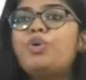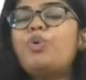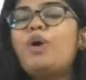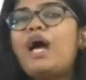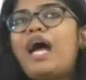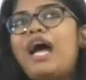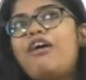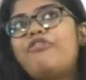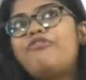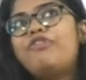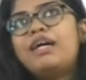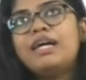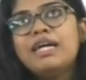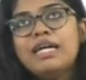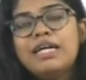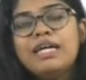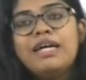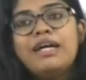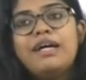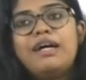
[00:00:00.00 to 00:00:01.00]

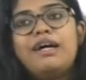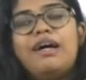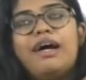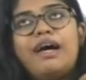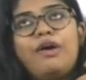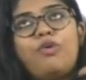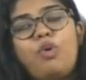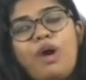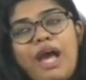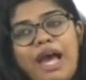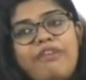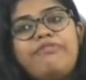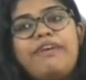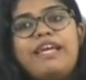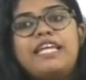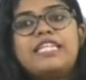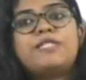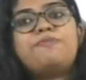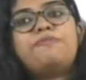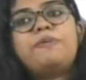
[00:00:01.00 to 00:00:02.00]
who have
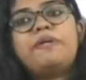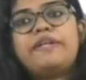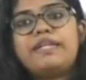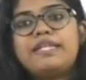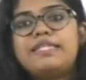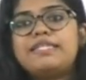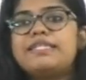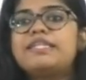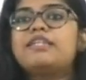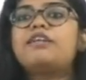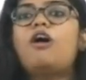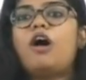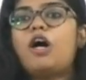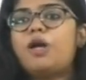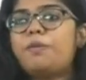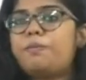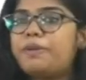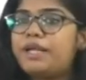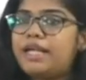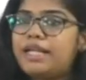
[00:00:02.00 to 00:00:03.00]
experience in
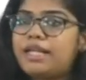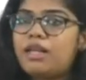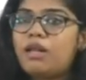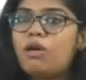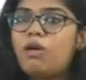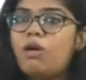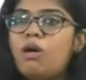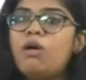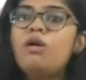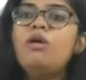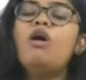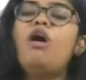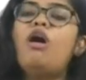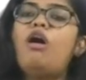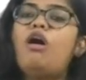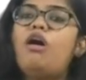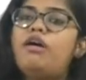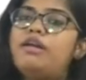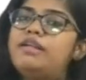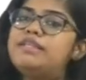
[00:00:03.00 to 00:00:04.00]
corporate law
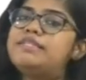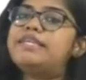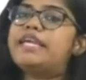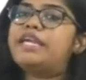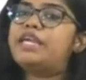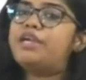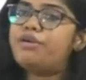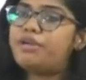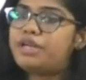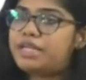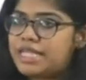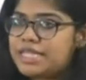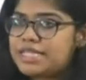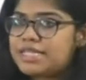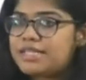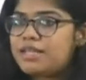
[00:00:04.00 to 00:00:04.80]
or securities